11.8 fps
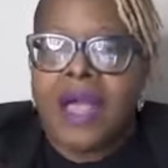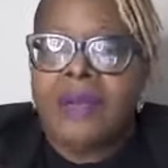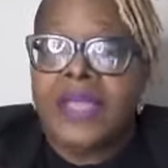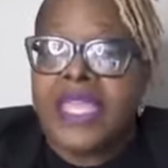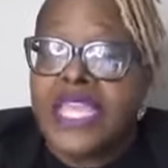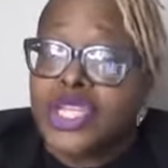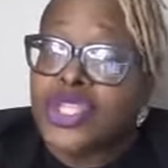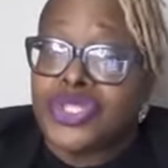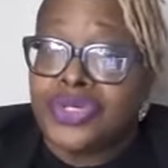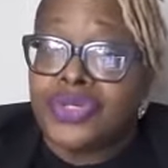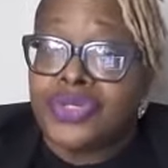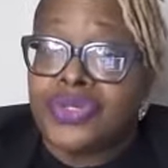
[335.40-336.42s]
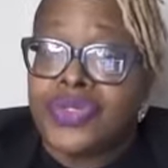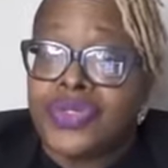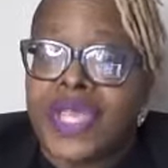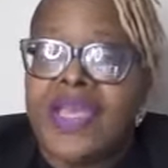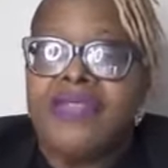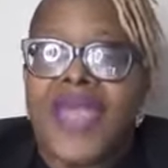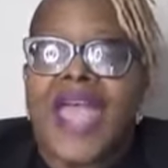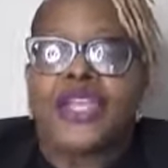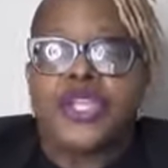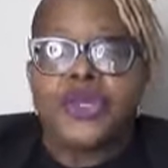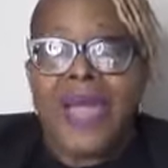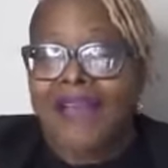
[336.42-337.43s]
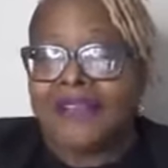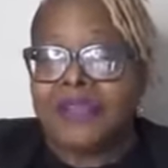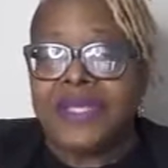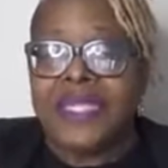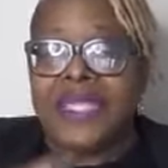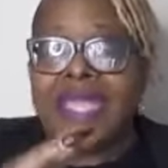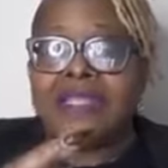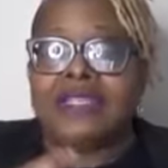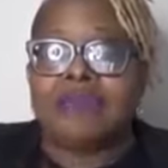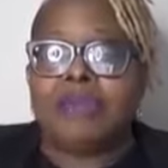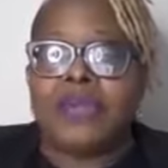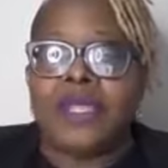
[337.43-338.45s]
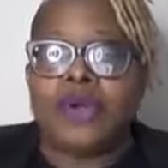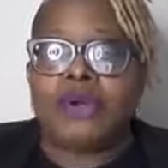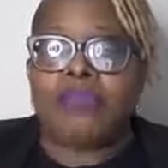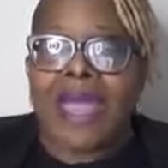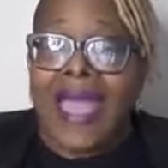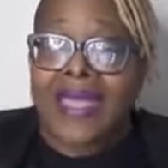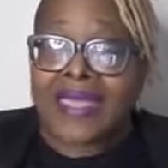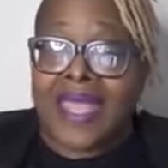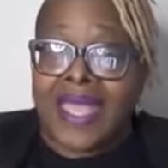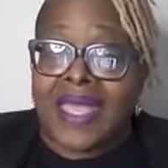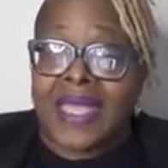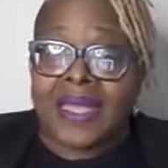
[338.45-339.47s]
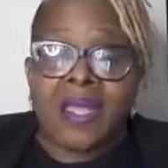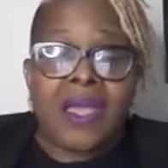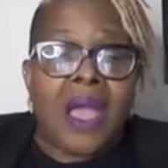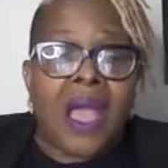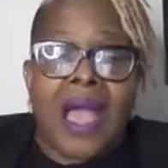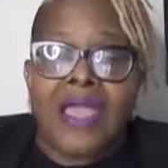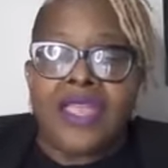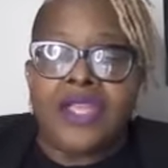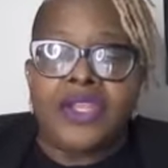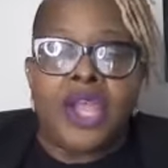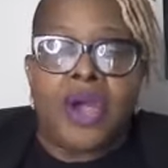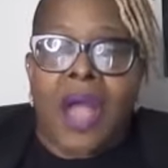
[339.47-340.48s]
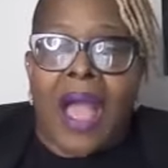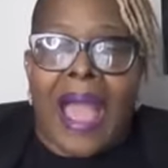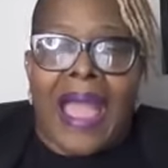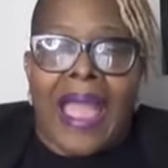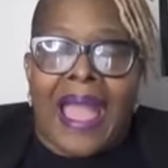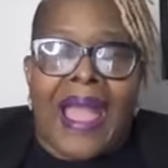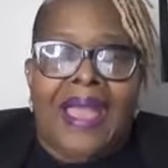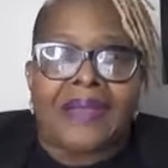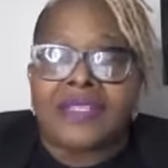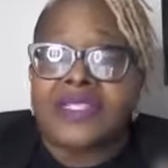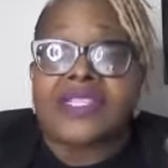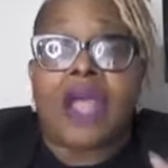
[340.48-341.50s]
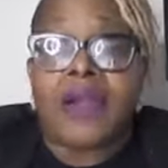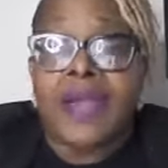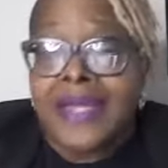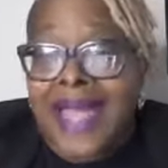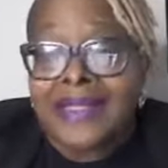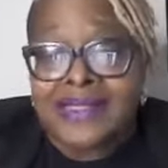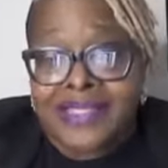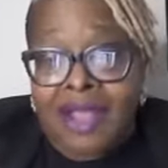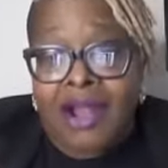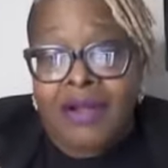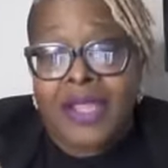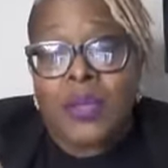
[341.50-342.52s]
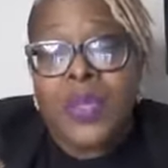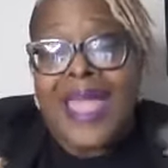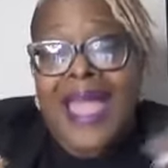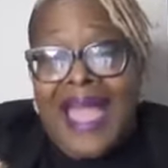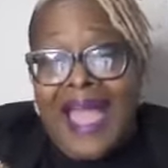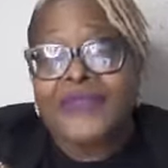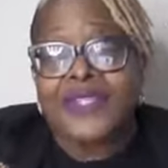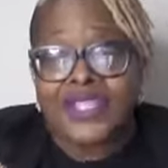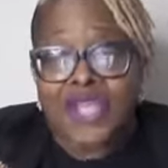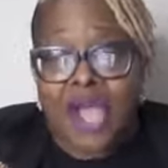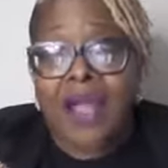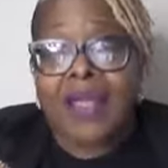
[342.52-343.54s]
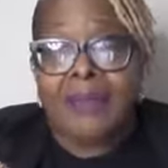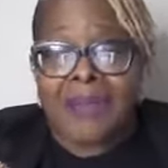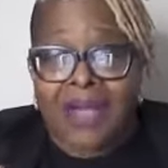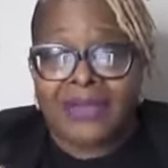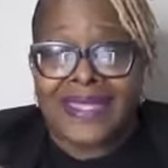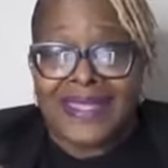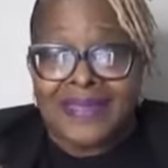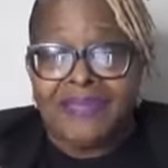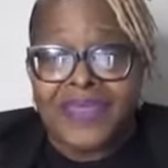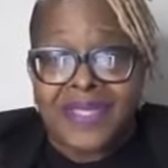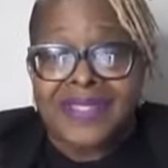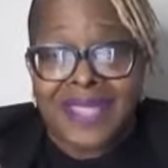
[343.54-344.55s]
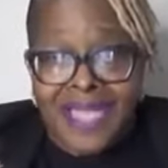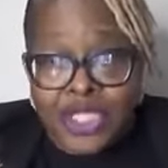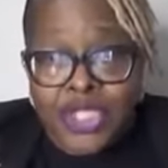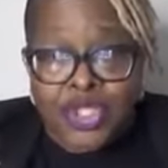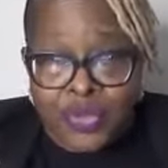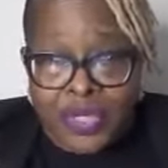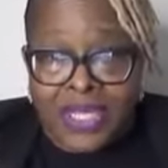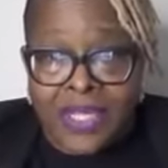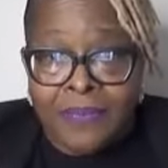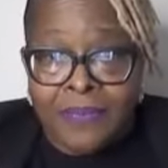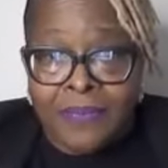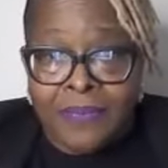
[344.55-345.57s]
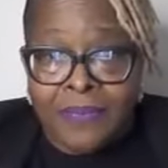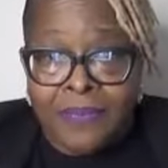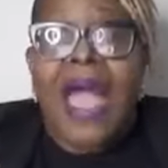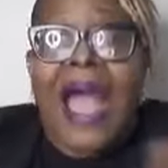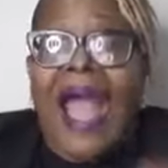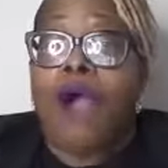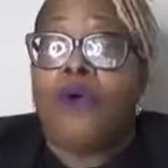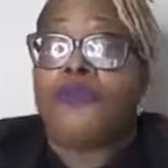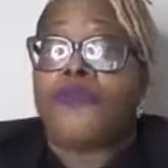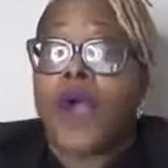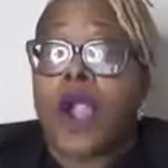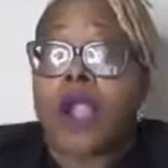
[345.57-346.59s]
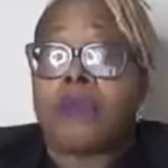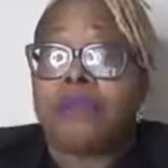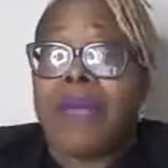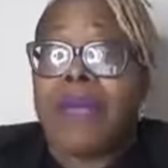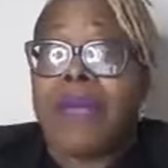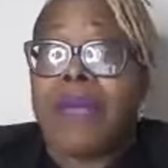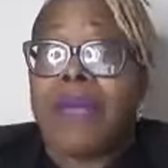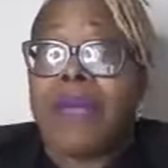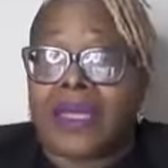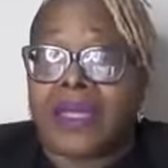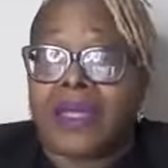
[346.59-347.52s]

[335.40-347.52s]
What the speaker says: issues that you have to begin to peel back. And, you know, sorry, we have to talk about in this country how far back